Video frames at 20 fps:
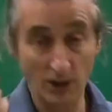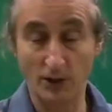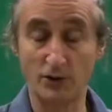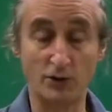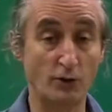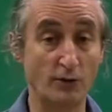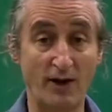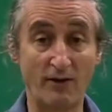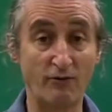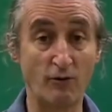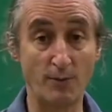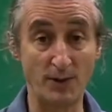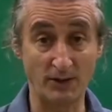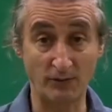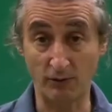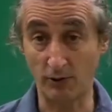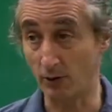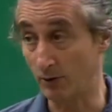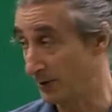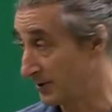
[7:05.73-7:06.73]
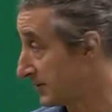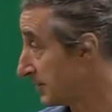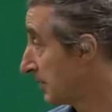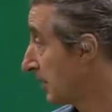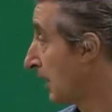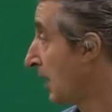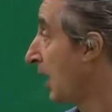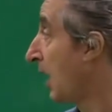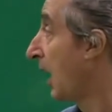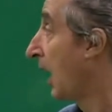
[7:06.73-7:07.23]
you'll never be fluent.
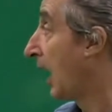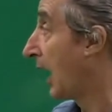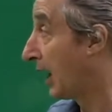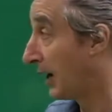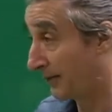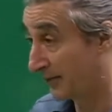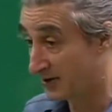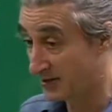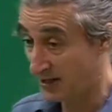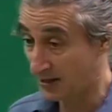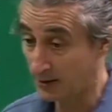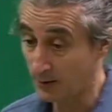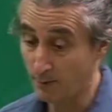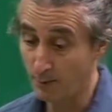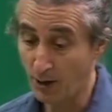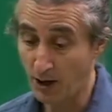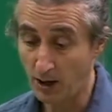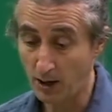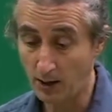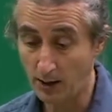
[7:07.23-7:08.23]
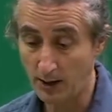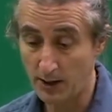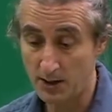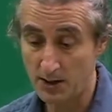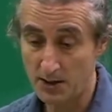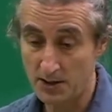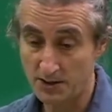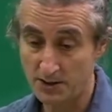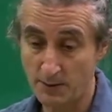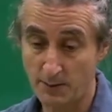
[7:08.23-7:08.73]
The second part
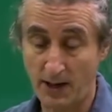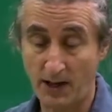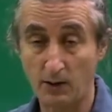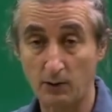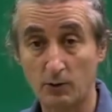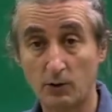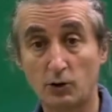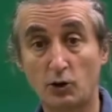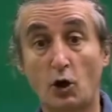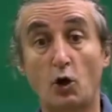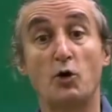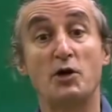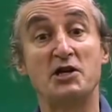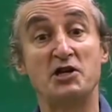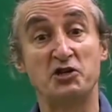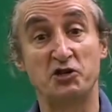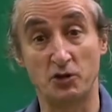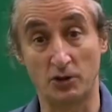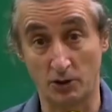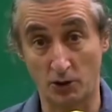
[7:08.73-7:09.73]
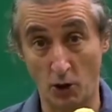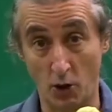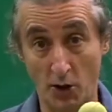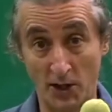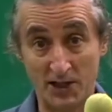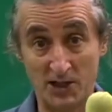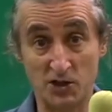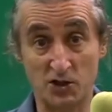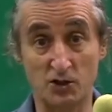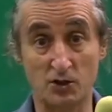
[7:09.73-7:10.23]
is about cohesion.
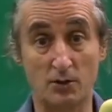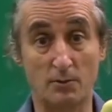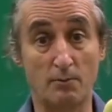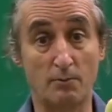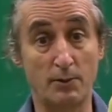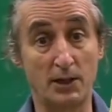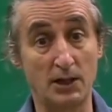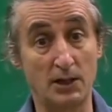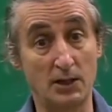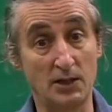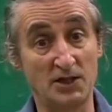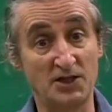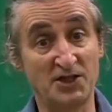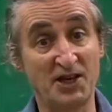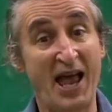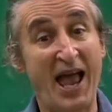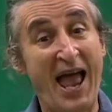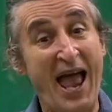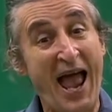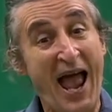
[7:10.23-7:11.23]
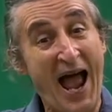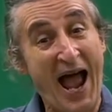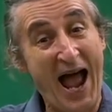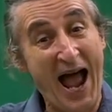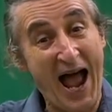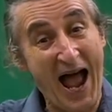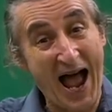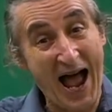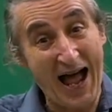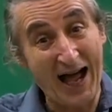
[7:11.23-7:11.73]
Cohesion means
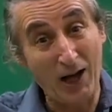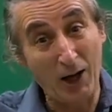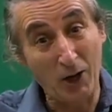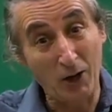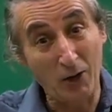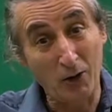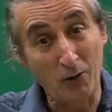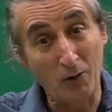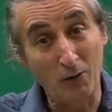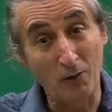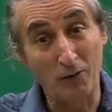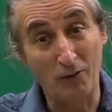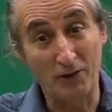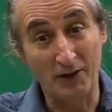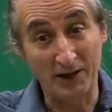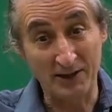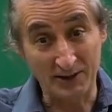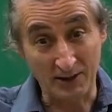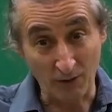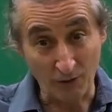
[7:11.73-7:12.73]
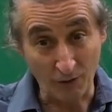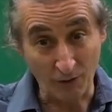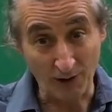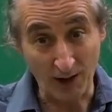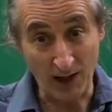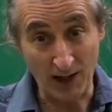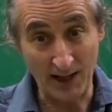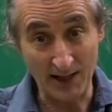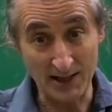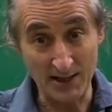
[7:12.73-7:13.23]
how the different
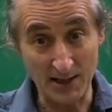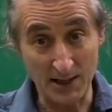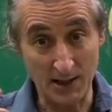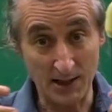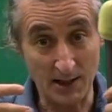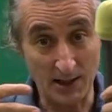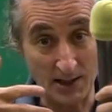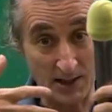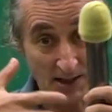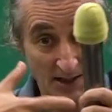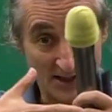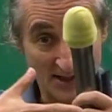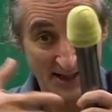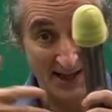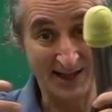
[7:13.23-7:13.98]
ideas